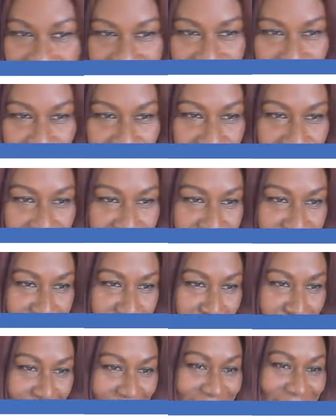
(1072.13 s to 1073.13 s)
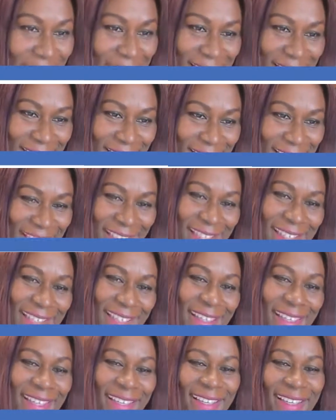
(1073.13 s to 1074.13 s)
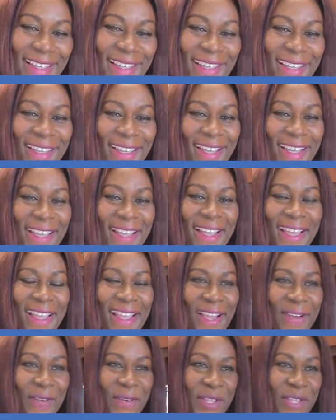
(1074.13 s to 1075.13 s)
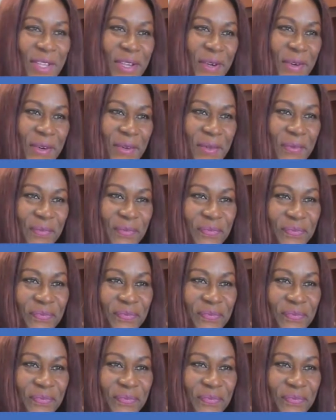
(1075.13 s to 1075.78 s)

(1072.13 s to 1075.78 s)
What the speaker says: How are you? Greetings. How are you?